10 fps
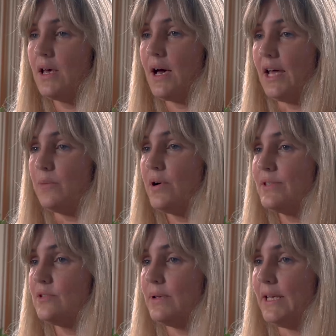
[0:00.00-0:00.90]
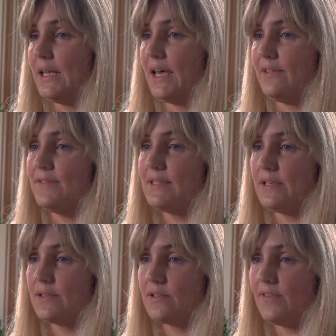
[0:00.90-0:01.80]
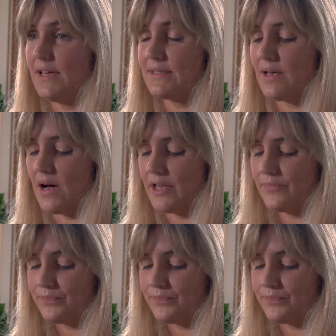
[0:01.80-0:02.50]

and possibly a visit to Versailles.